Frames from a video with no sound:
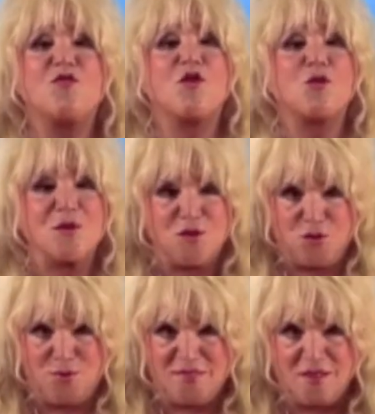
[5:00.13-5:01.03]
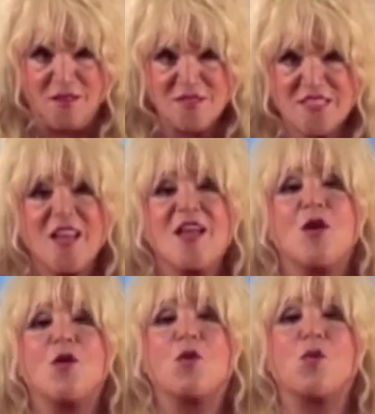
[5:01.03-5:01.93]
very good results.
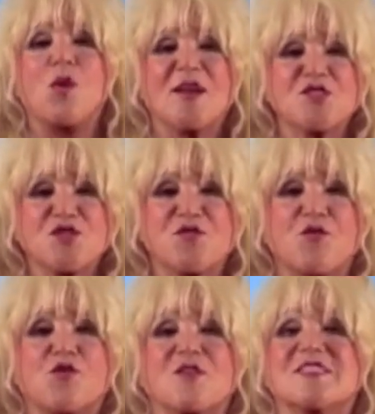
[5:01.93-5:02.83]
Watch for